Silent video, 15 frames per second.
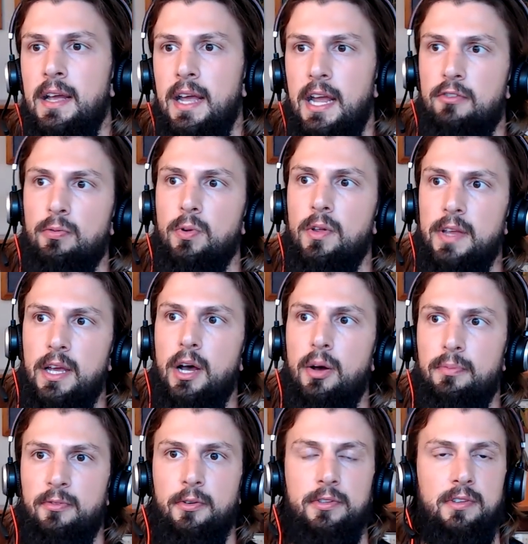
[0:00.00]
It's really
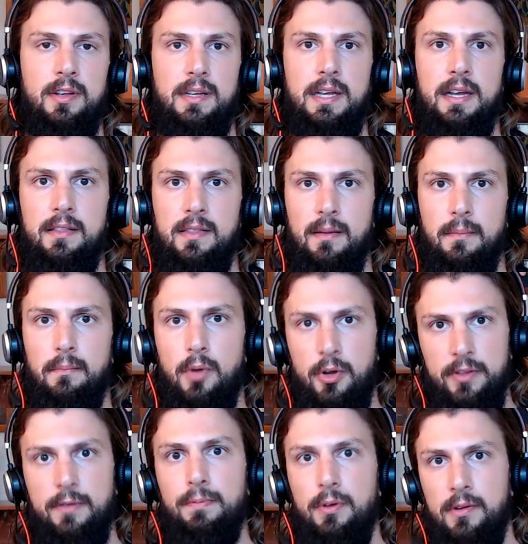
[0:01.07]
helpful to get the
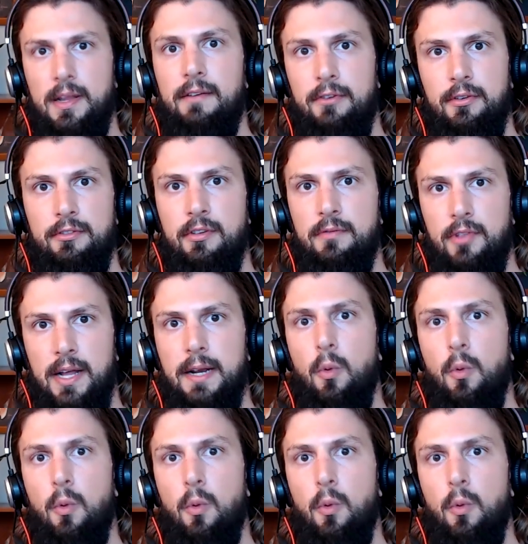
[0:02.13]
multiple levels of like,